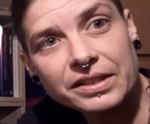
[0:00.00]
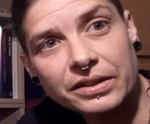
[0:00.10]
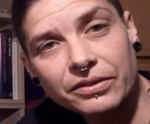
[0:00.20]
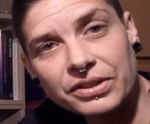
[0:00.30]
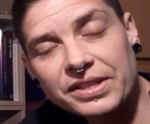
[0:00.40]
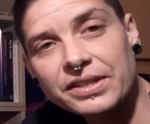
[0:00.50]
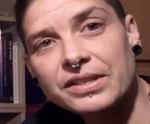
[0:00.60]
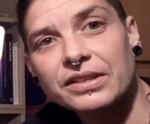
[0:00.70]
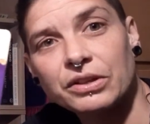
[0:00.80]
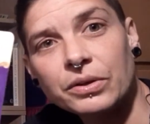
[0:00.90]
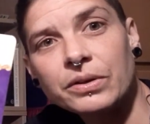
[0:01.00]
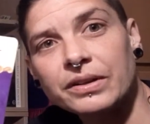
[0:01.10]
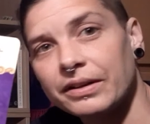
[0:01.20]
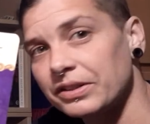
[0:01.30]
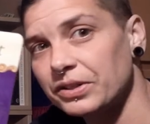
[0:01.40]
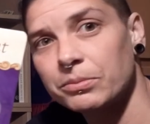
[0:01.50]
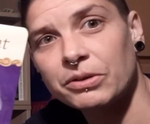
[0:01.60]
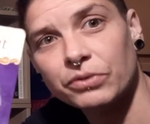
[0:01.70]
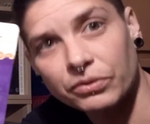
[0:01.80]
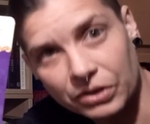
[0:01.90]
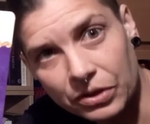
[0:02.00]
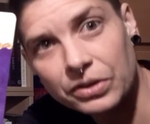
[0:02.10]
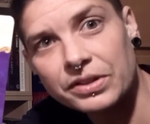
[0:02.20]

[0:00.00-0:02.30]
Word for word: So if this is you, uh, this could be involving you,